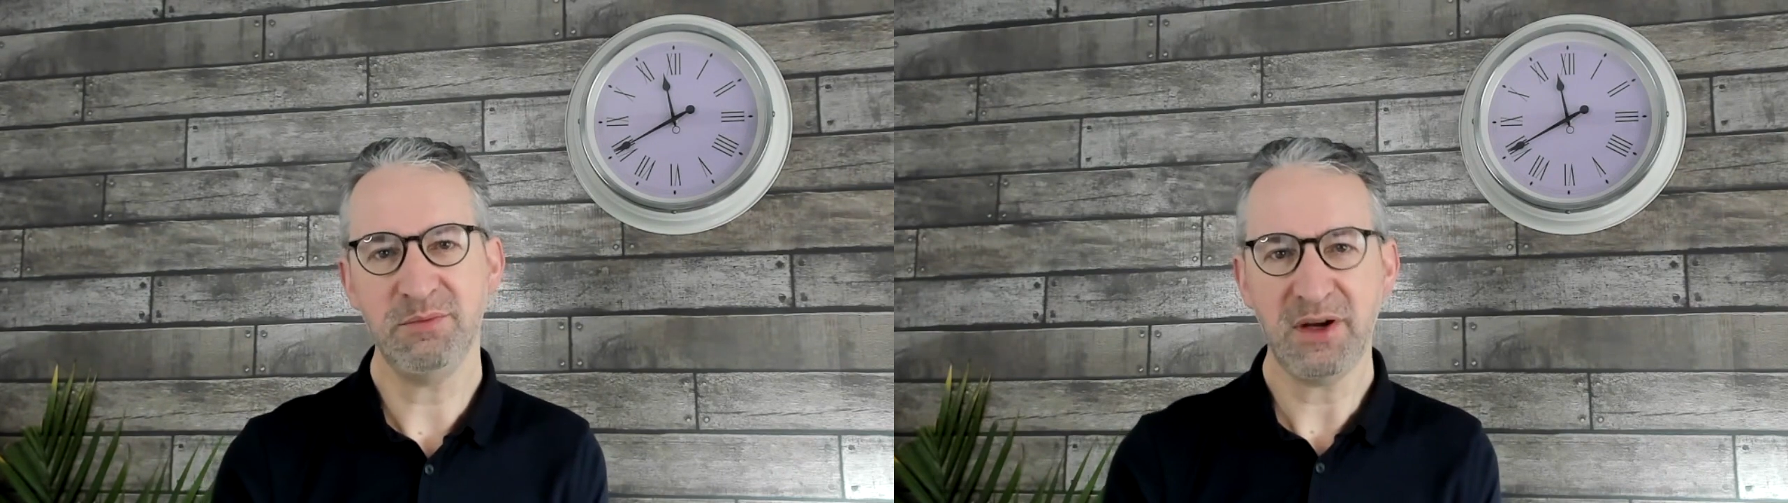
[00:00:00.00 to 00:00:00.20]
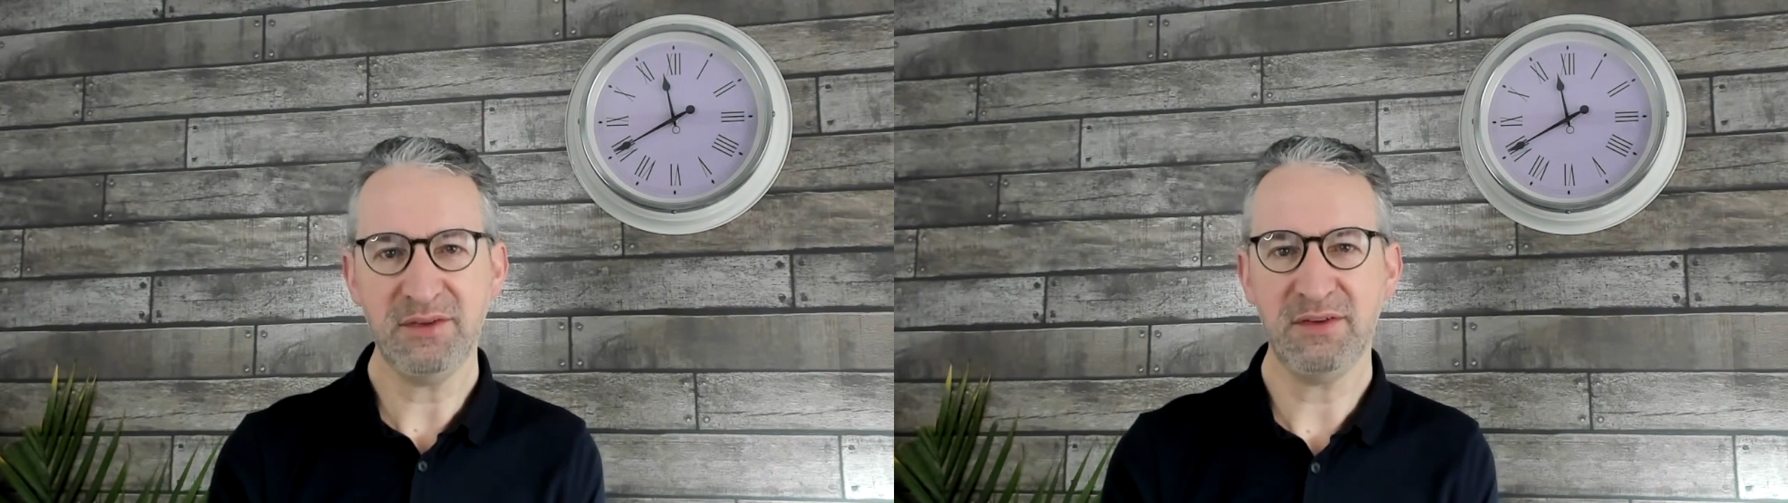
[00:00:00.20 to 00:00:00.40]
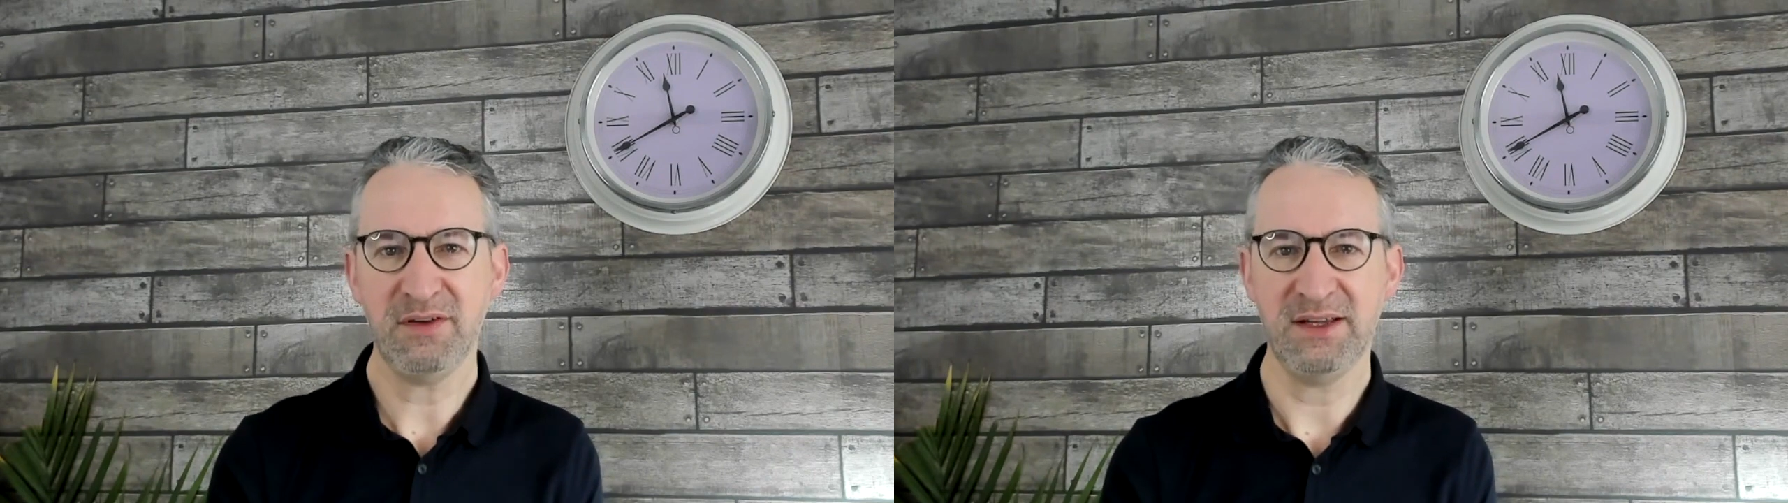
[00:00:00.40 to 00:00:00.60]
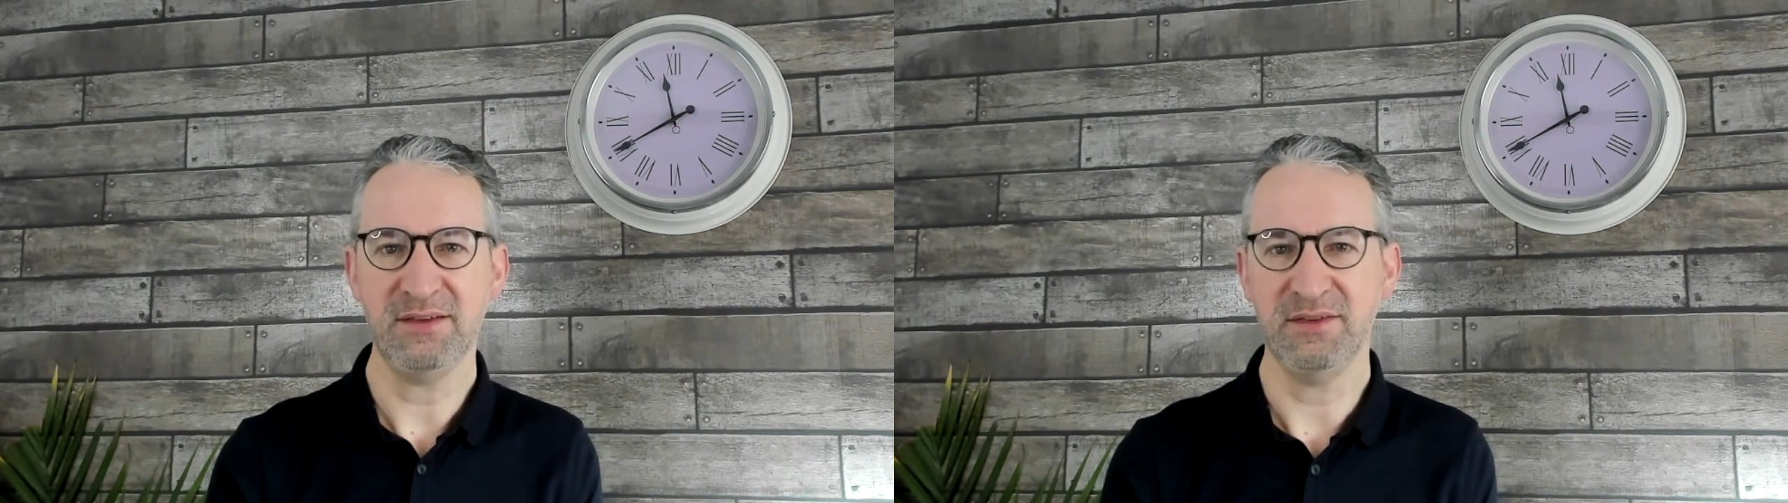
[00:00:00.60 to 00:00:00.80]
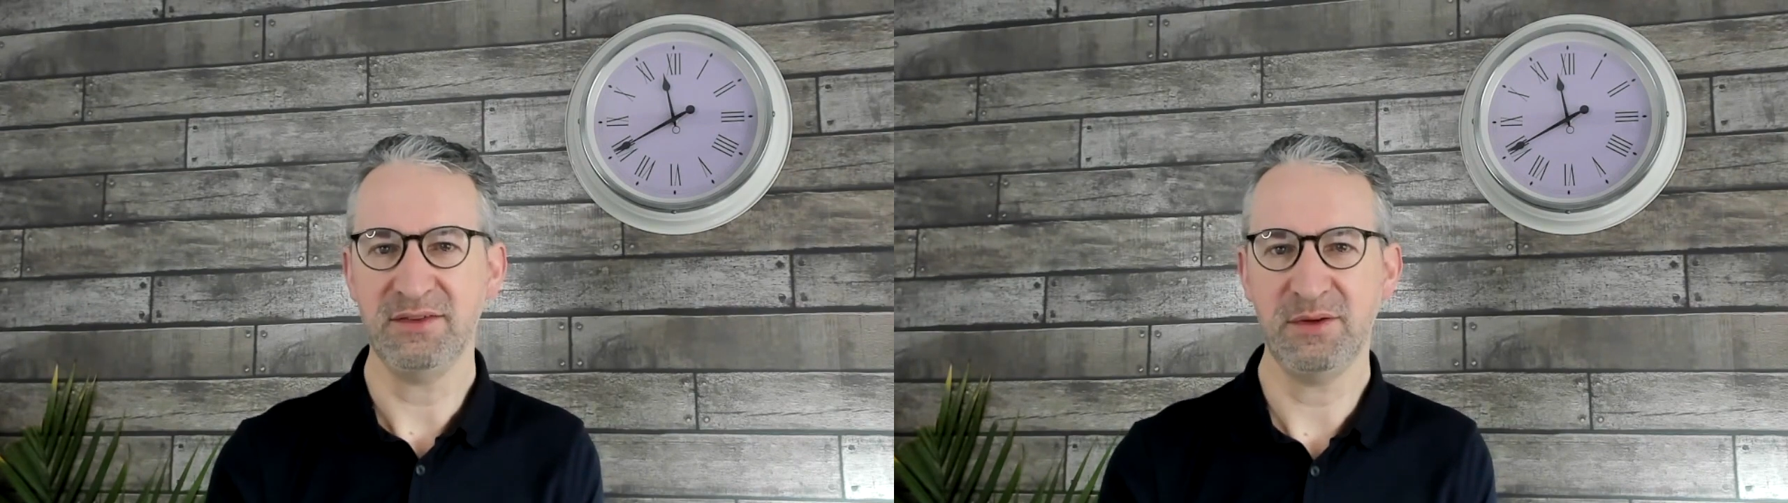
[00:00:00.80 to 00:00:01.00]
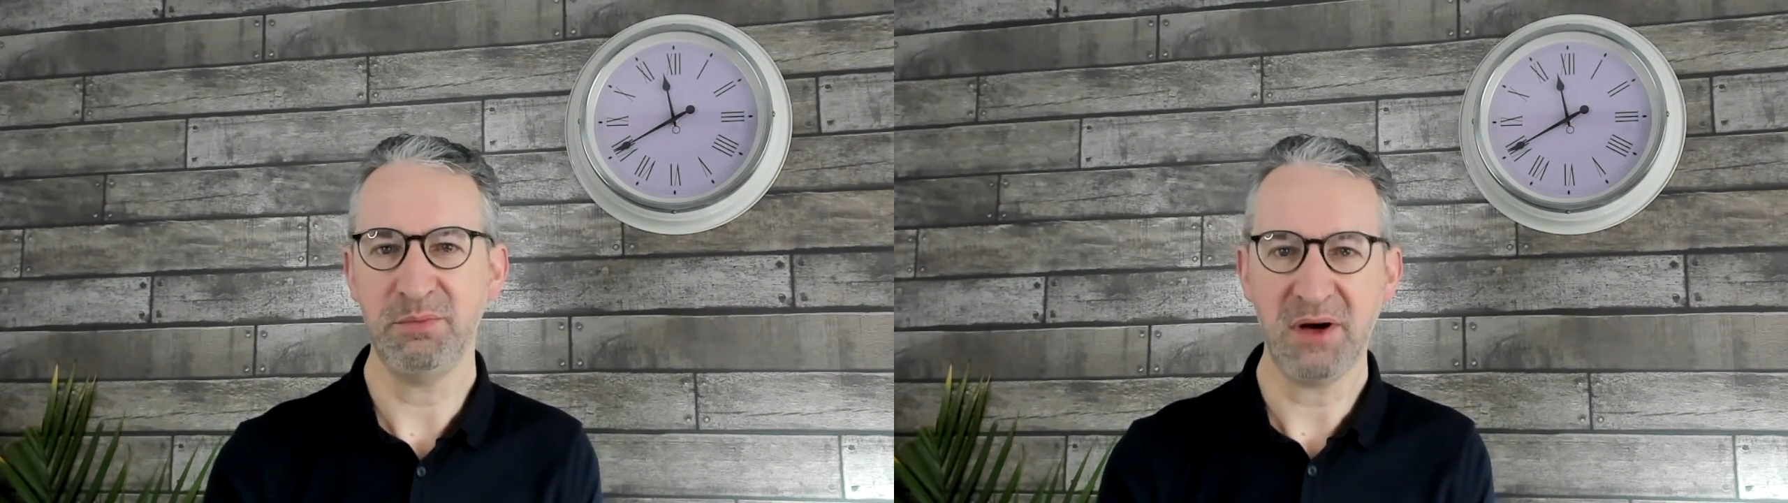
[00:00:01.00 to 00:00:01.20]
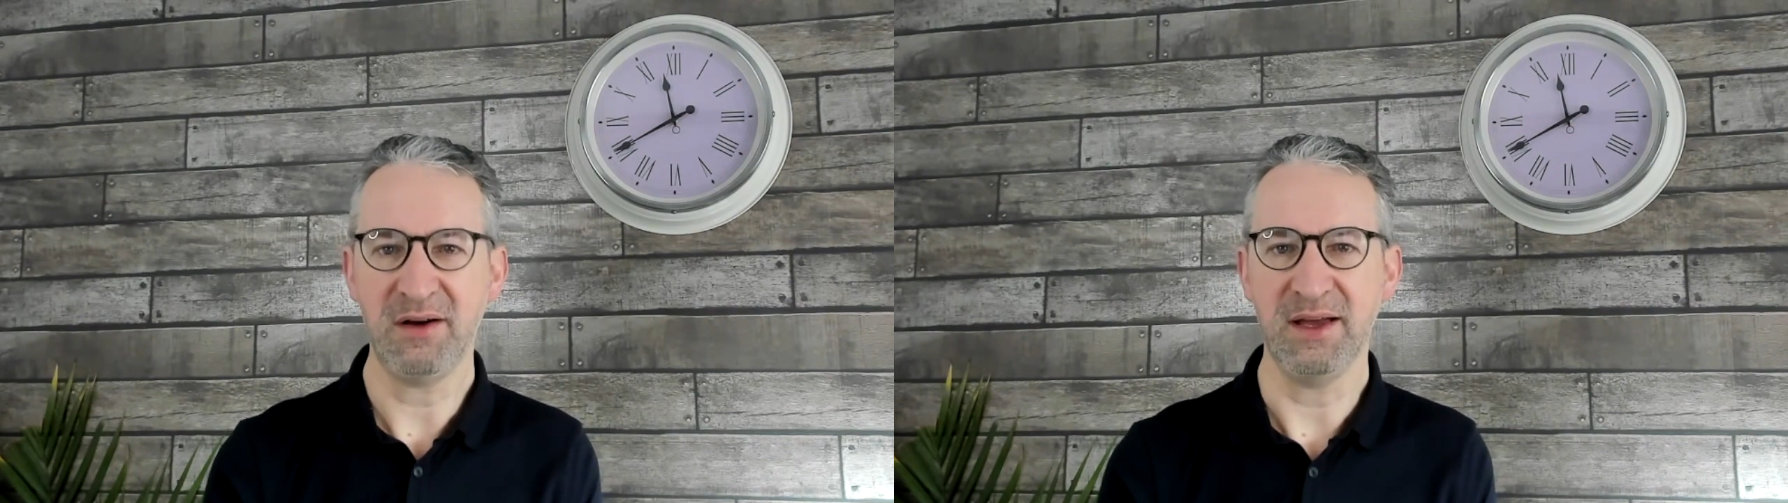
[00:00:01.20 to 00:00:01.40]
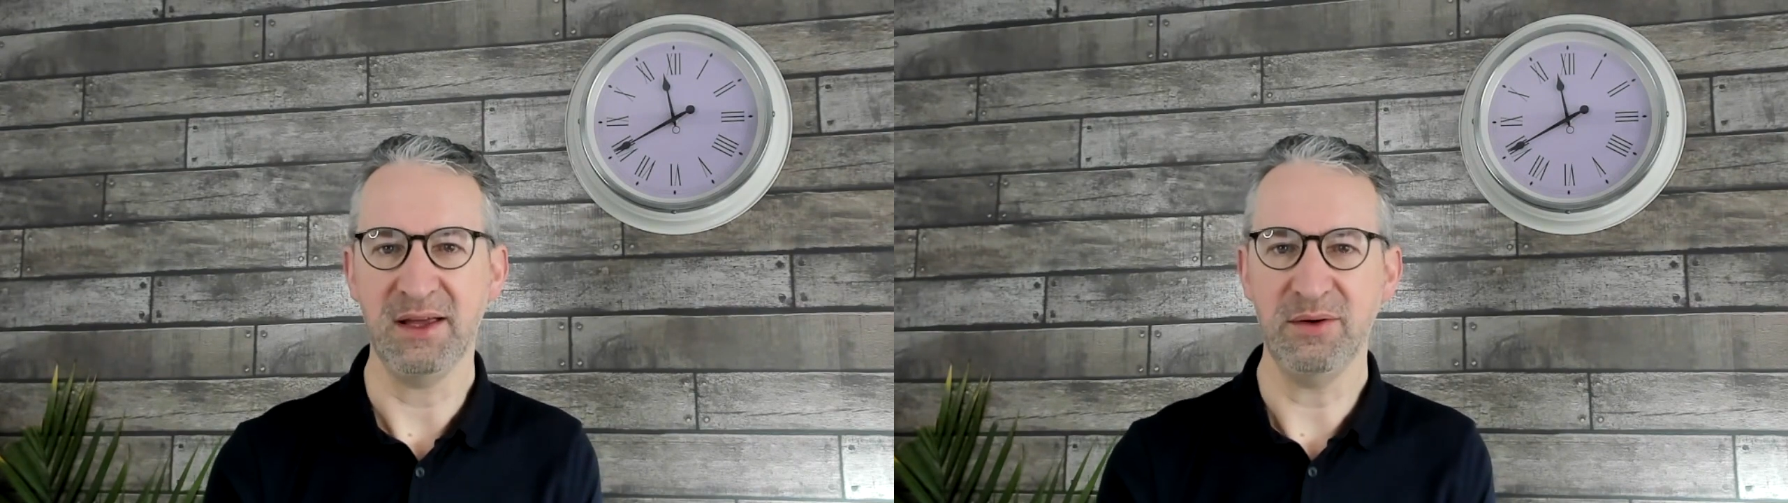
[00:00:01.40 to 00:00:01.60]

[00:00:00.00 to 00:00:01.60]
motivate us to buy